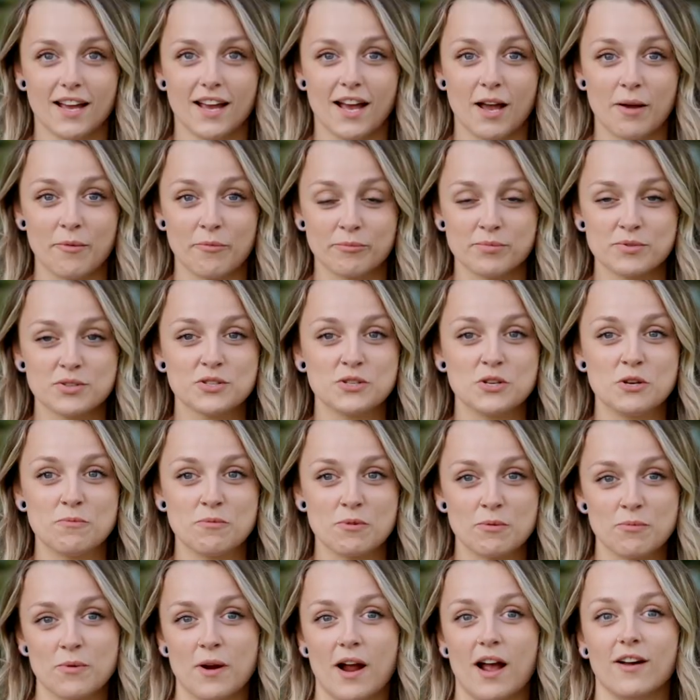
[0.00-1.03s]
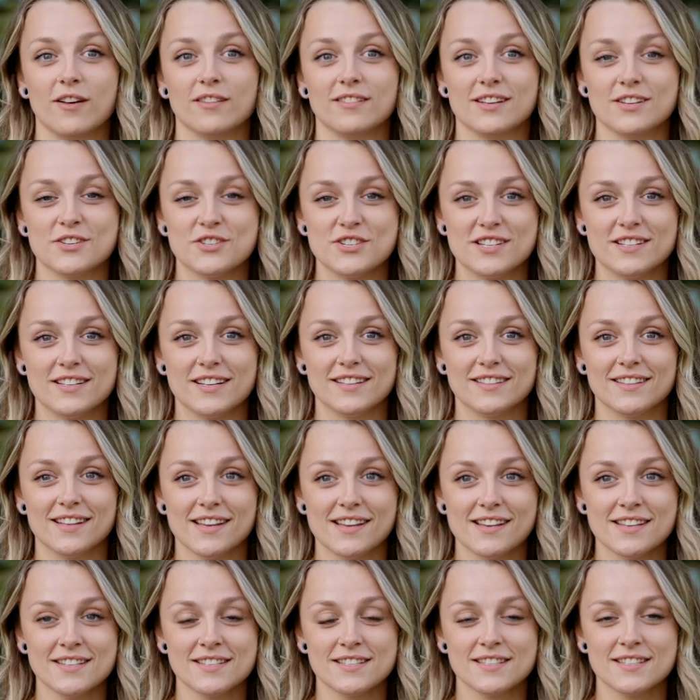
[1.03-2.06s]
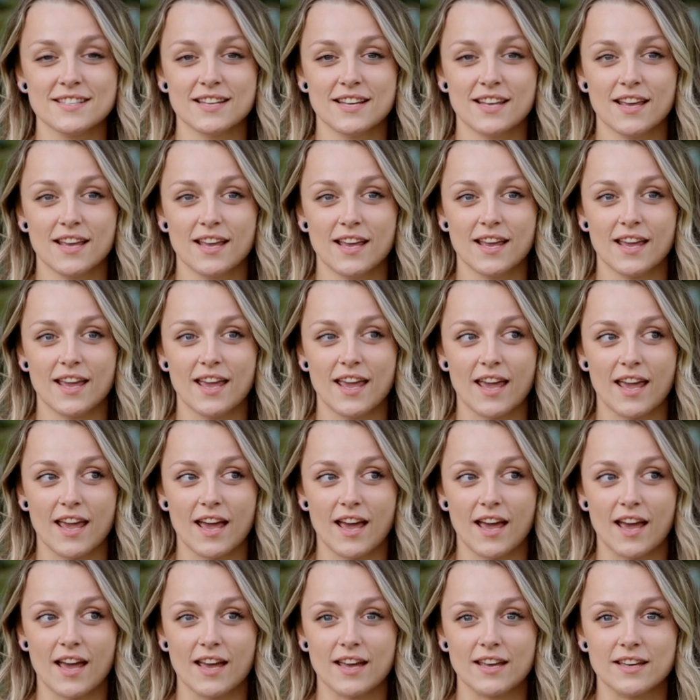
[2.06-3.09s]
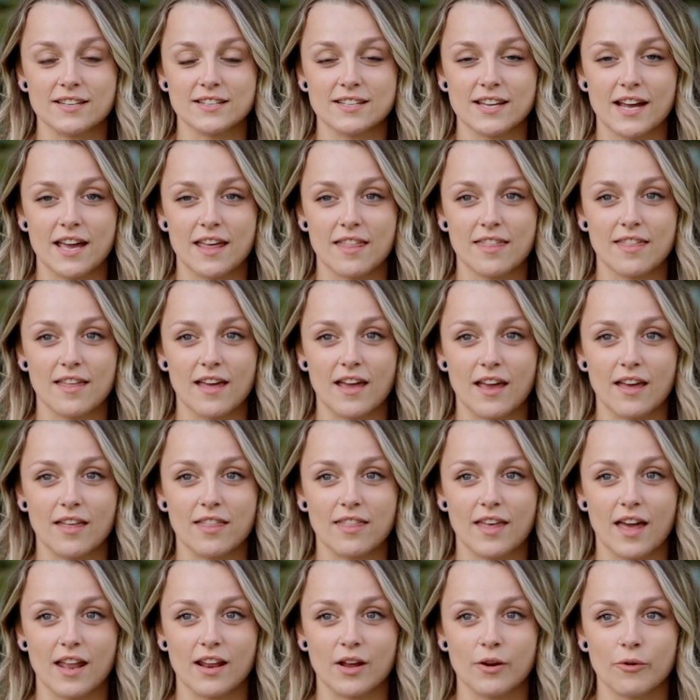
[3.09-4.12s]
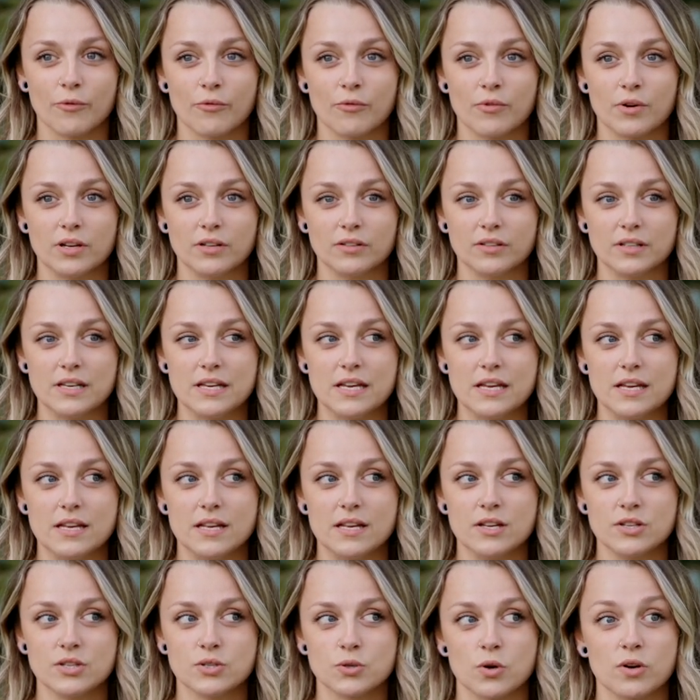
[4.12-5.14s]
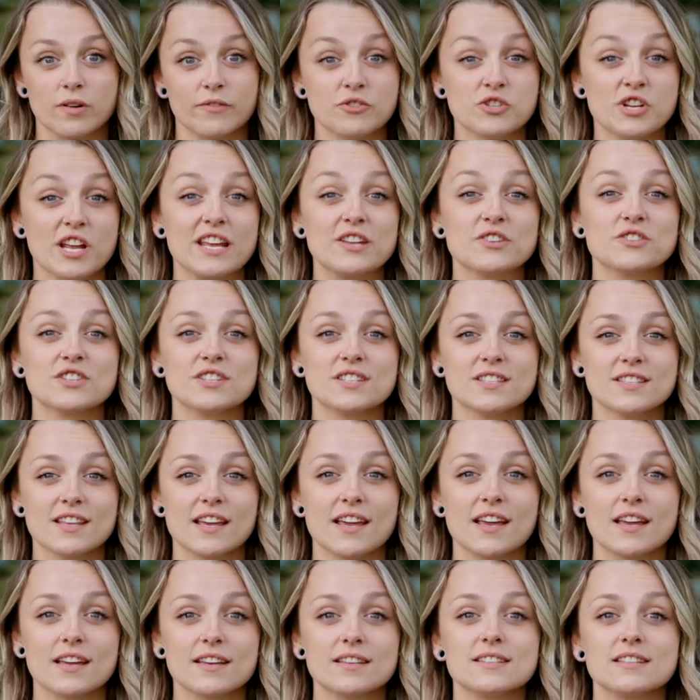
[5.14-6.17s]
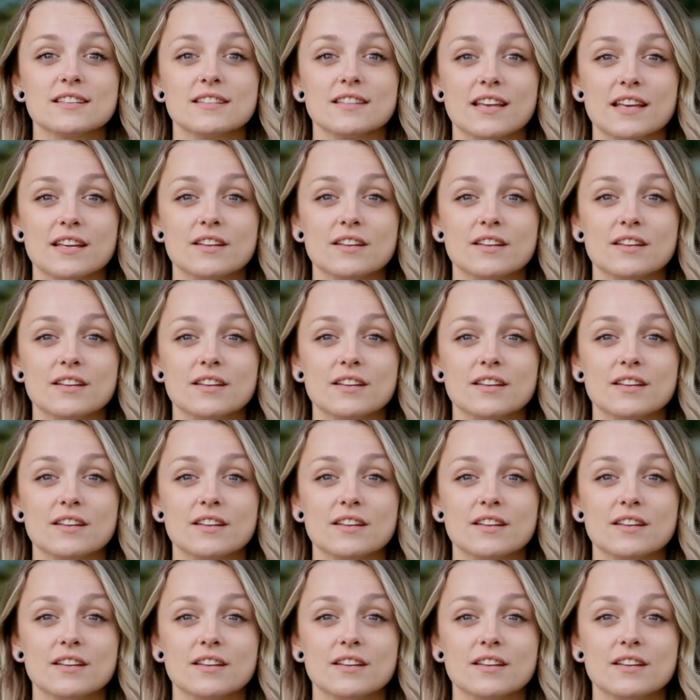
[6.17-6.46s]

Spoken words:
I'm super proud that she did this. And I think that it really sort of changes things in the